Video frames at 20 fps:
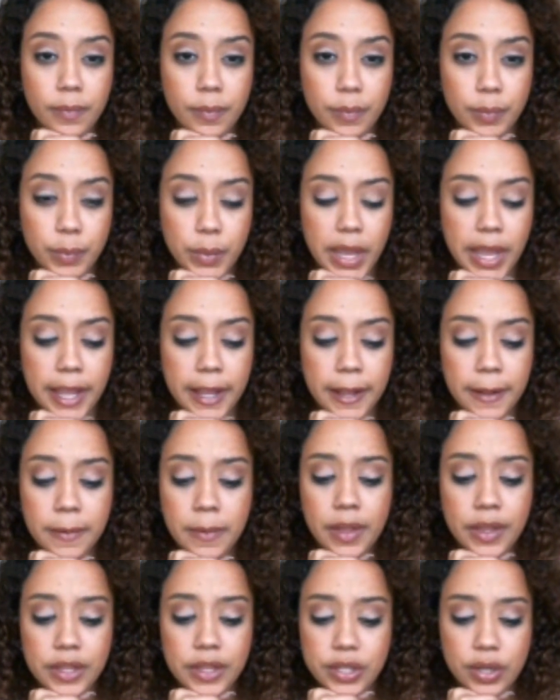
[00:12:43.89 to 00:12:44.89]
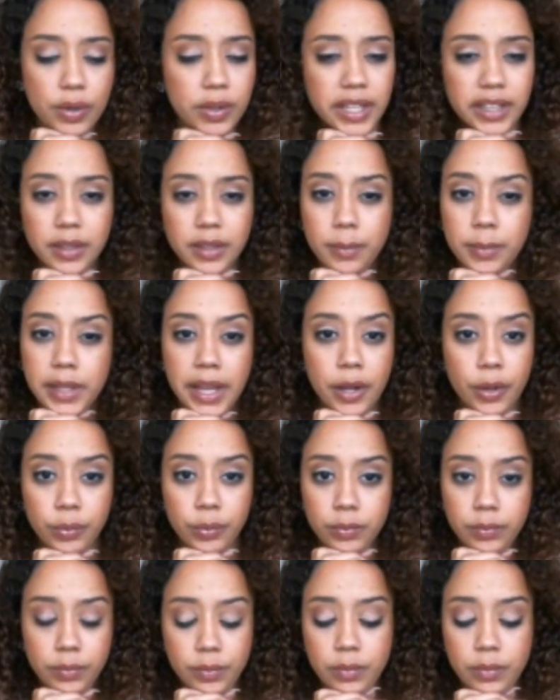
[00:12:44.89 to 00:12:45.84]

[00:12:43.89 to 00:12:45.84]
Okay? Don't let them down.